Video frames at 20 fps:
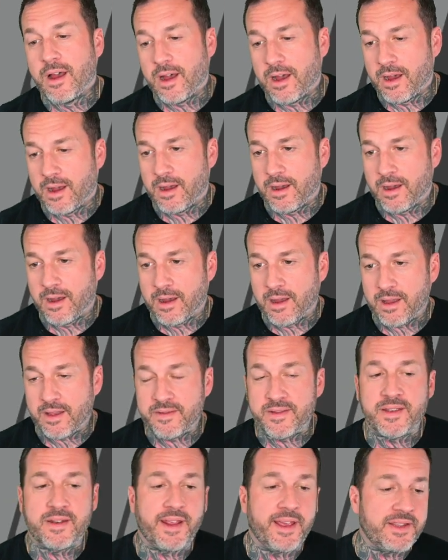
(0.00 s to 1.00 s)
Uh,
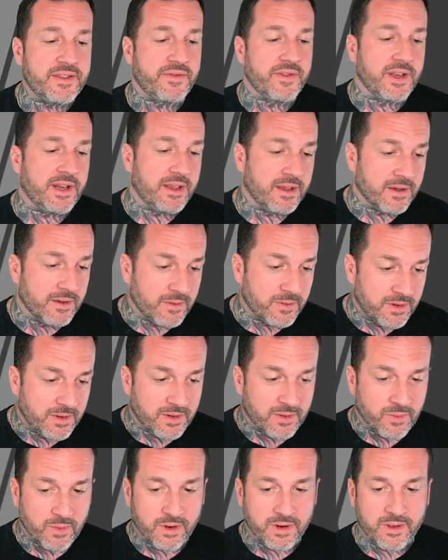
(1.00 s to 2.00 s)
in today's video,
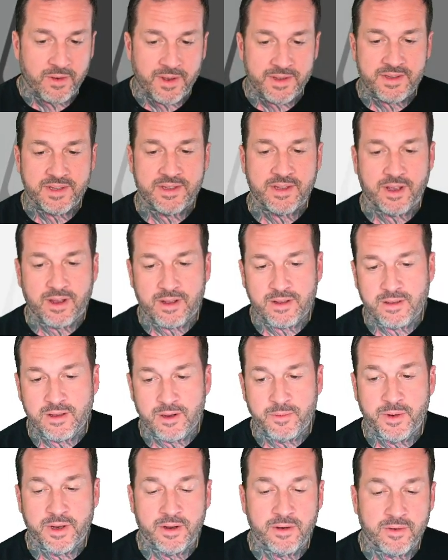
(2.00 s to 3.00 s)
we're going to talk
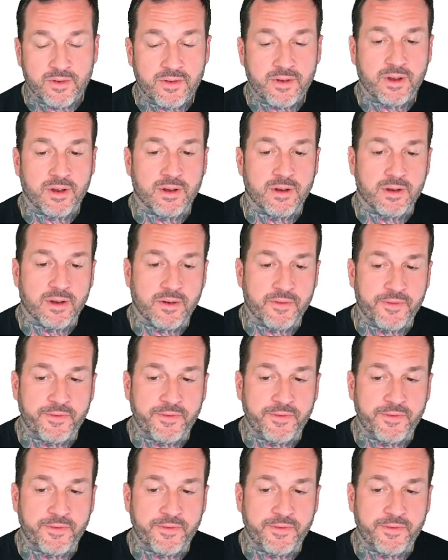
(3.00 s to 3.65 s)
about uh,